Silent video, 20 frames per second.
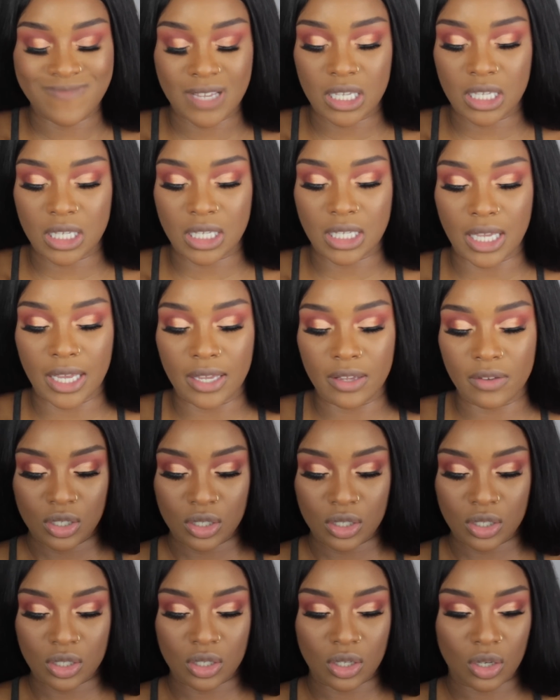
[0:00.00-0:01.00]

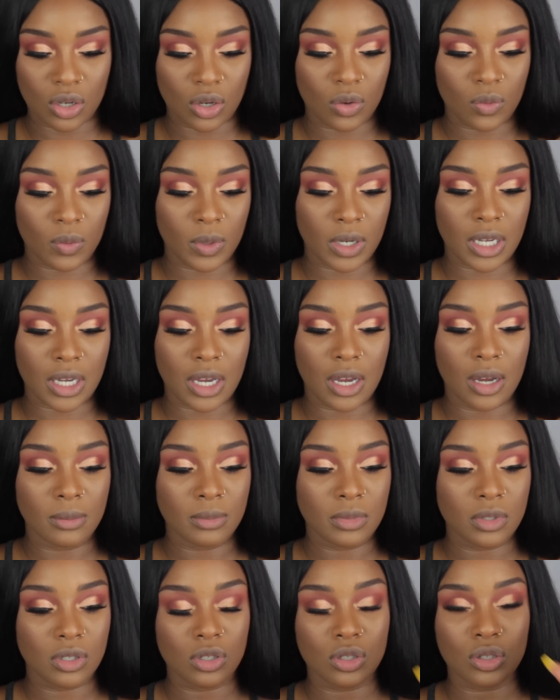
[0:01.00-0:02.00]
set so when it
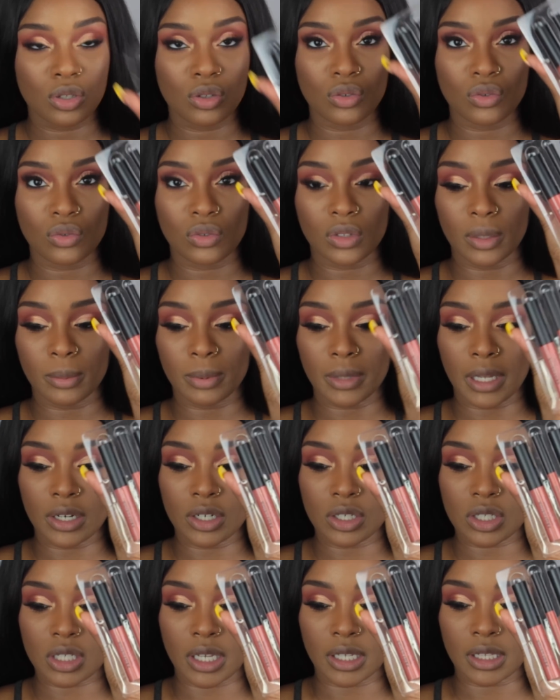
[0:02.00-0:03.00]
comes to lip
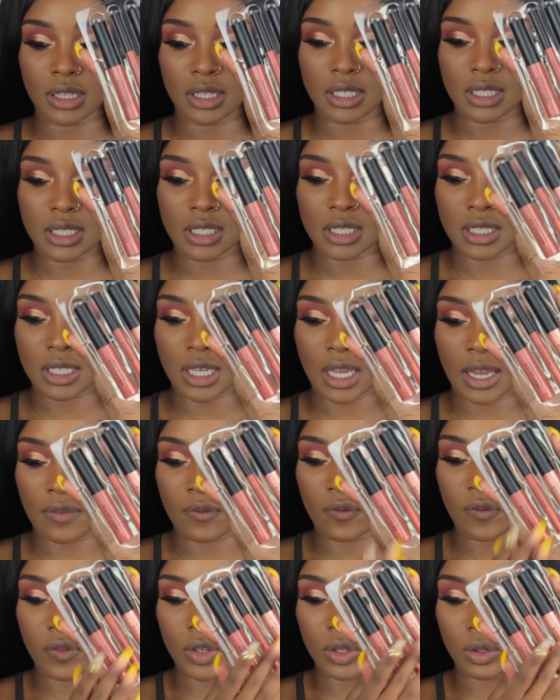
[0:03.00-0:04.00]
liners like this I
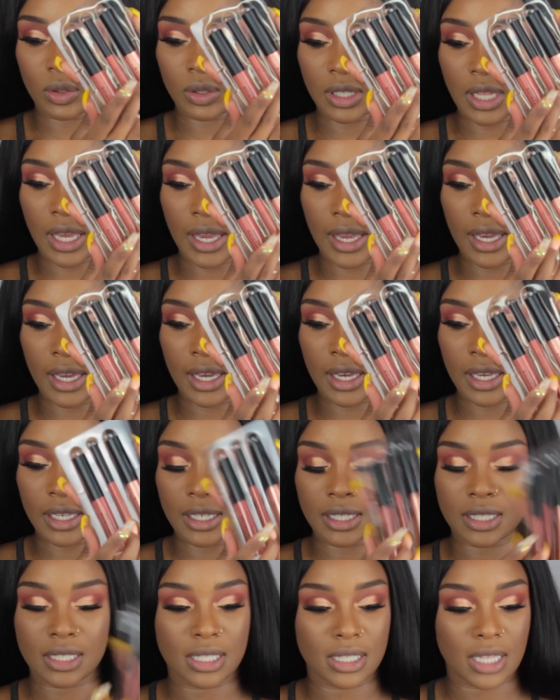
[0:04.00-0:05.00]
feel like
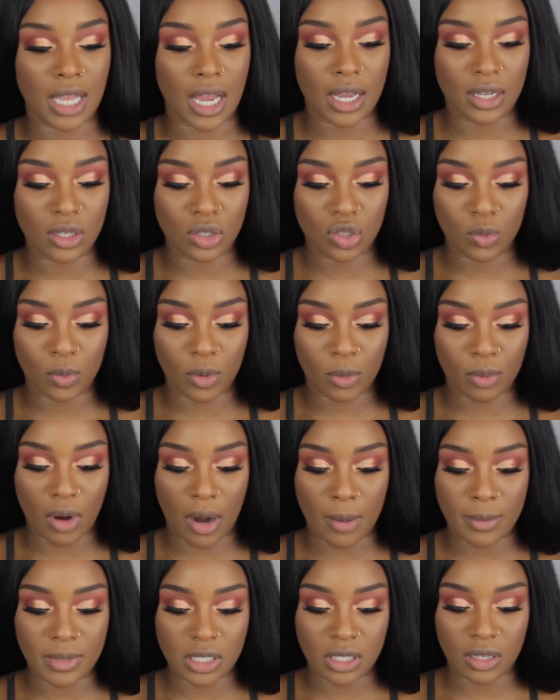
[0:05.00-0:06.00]
it's not super
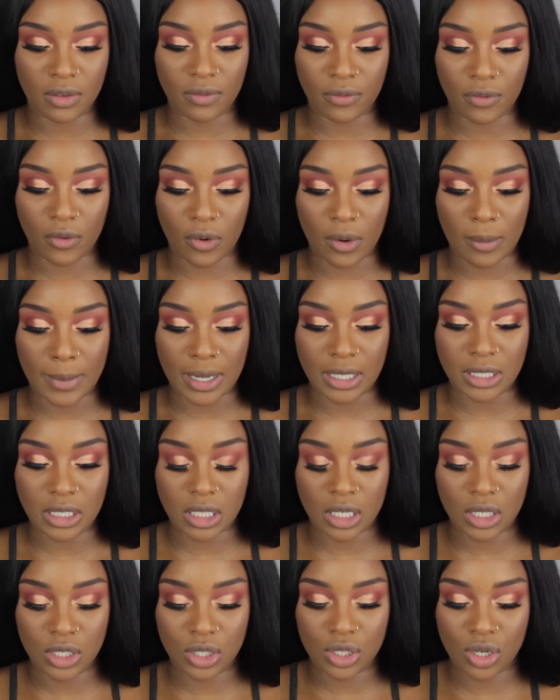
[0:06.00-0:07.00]
promising for my
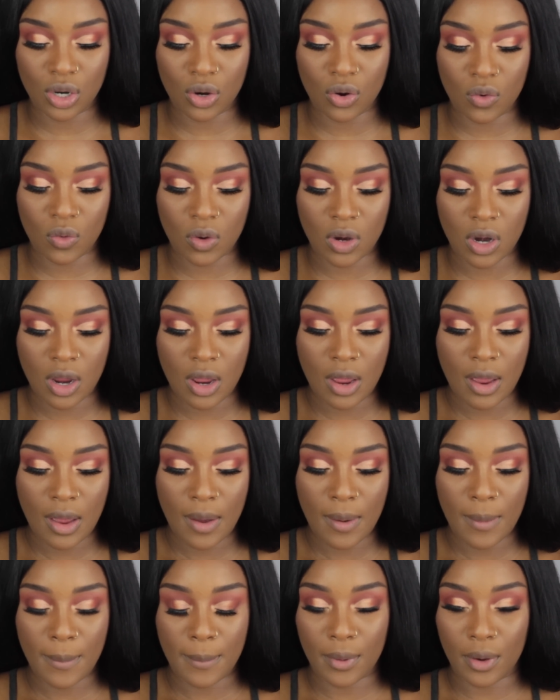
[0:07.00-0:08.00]
skin tone
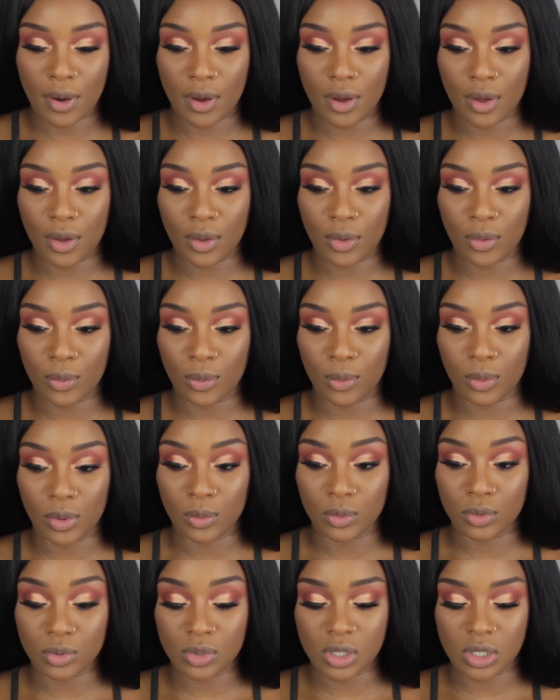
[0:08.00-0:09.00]
but we
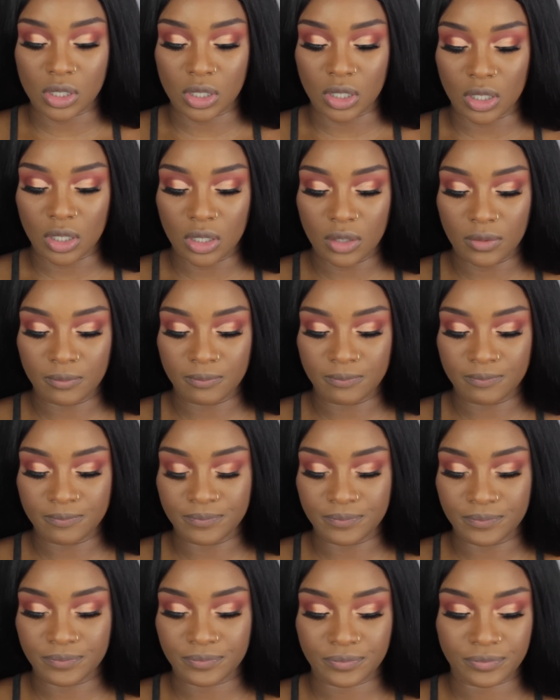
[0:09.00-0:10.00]
will see
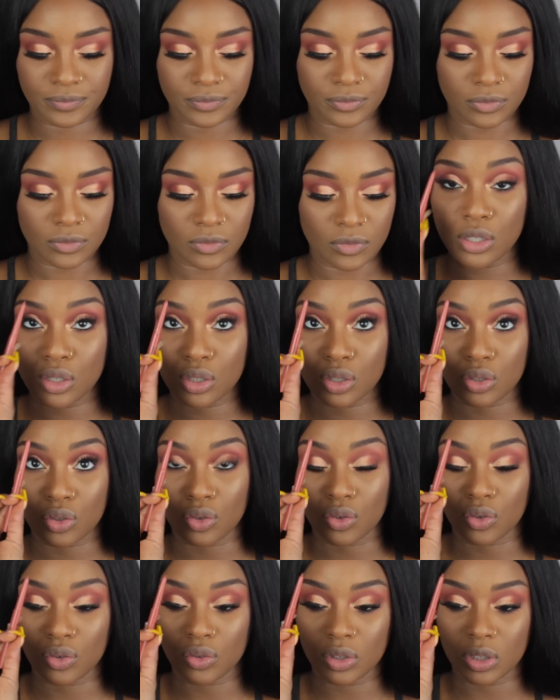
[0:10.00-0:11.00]

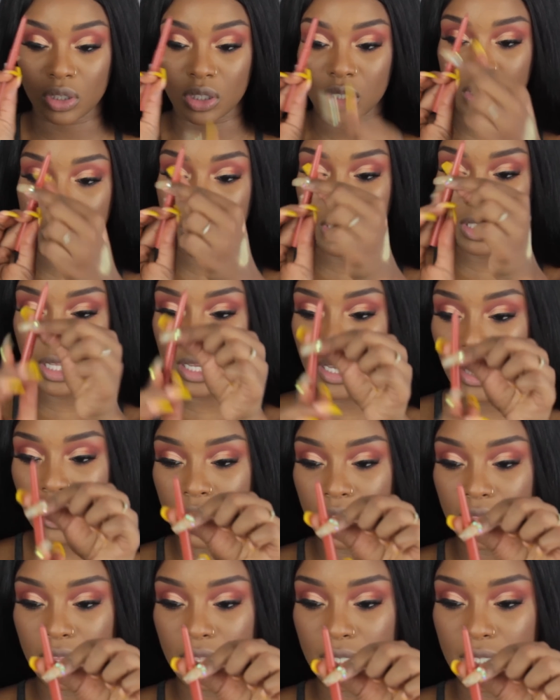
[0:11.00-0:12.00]
so looks
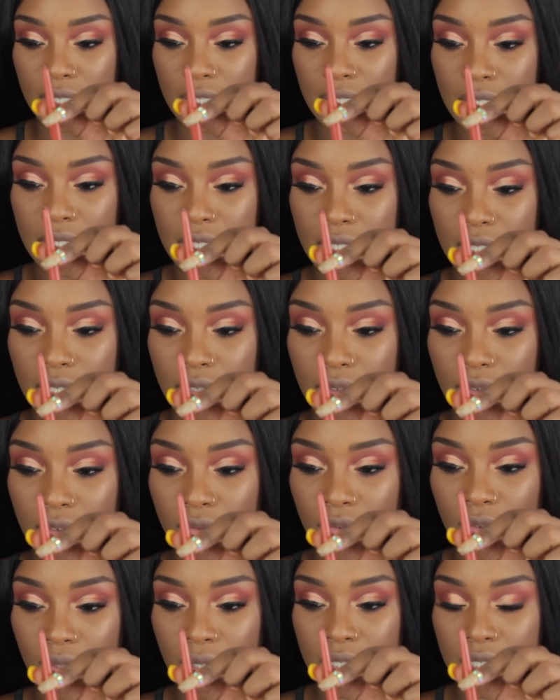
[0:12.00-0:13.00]
like this I don't
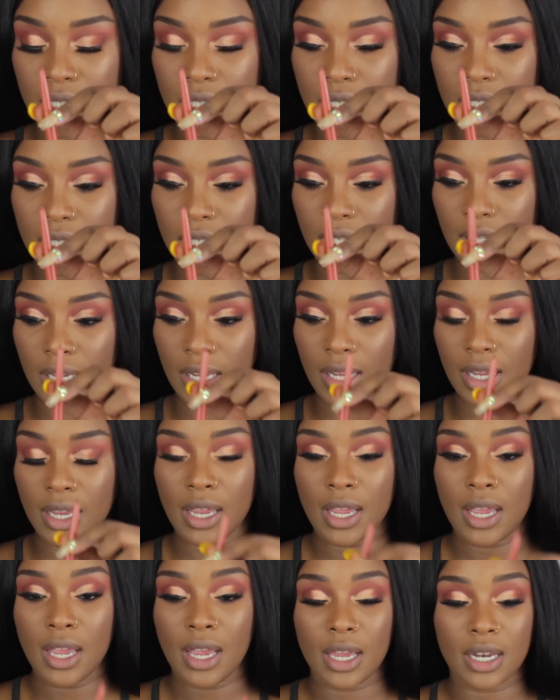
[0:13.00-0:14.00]
know if you guys can see that
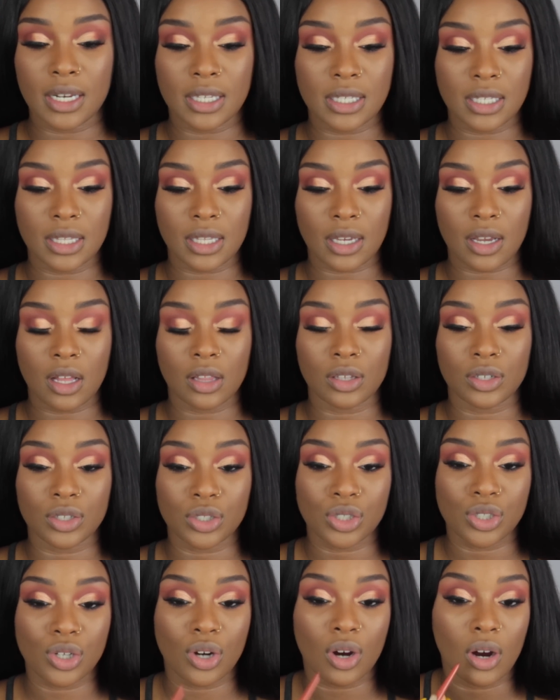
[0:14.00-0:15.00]
and that's in the color
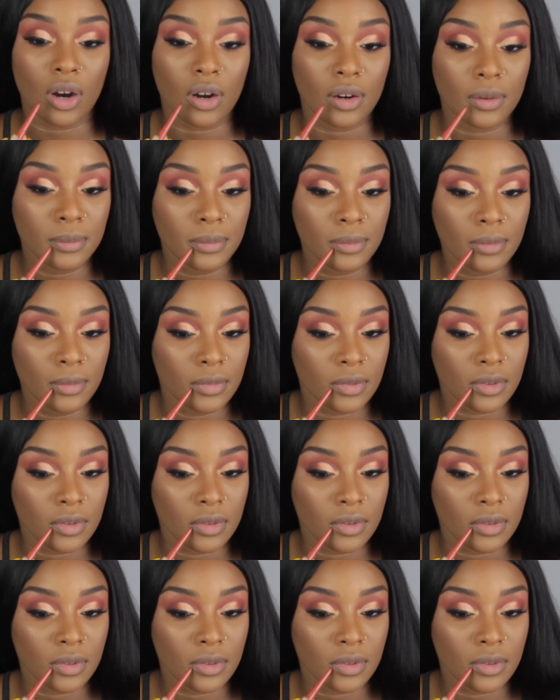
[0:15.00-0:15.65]
charm